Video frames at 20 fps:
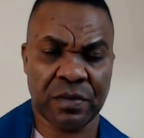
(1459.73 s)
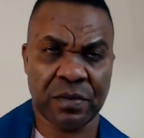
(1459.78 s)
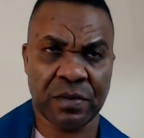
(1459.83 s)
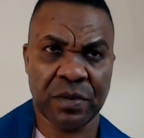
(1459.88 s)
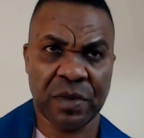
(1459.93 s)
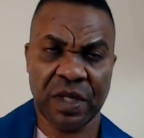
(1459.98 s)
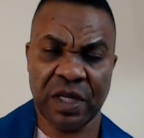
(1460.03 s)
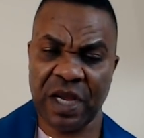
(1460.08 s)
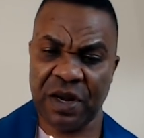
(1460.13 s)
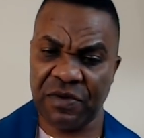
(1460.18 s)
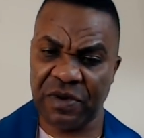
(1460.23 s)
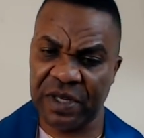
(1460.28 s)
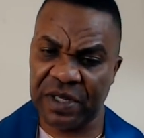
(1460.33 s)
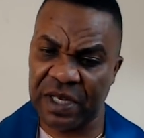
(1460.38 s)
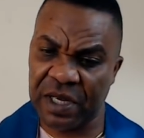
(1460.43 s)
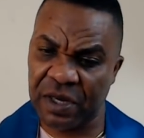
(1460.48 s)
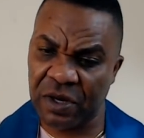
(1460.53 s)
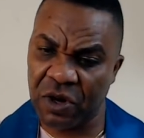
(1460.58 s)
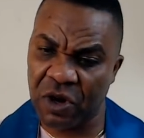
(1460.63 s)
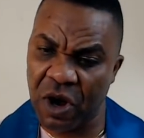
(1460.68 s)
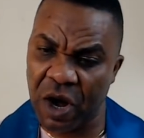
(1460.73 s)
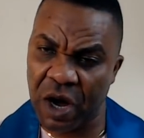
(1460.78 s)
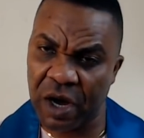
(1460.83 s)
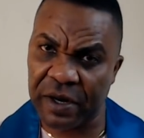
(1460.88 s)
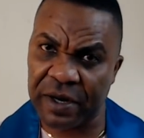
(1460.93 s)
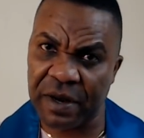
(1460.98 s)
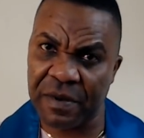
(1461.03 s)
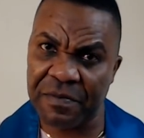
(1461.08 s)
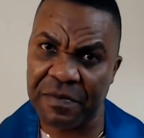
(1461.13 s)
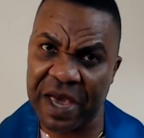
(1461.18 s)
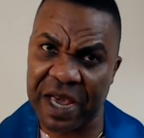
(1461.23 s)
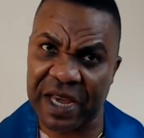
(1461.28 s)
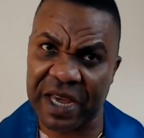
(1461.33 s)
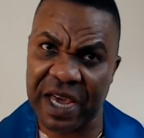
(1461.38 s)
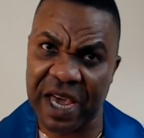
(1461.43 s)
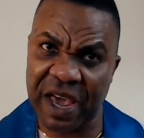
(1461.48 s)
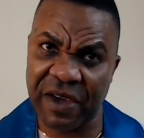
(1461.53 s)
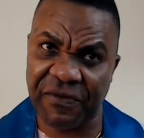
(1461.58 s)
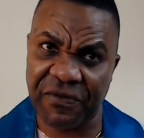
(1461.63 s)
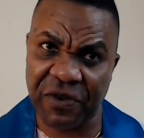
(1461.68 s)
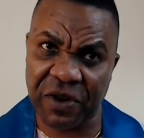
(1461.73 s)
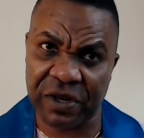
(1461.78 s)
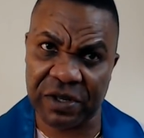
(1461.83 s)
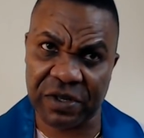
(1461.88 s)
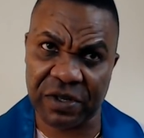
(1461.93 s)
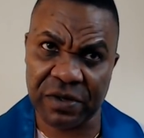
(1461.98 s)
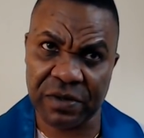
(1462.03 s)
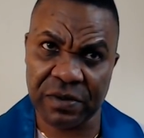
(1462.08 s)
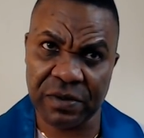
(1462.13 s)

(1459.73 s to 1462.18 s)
The reason God makes effort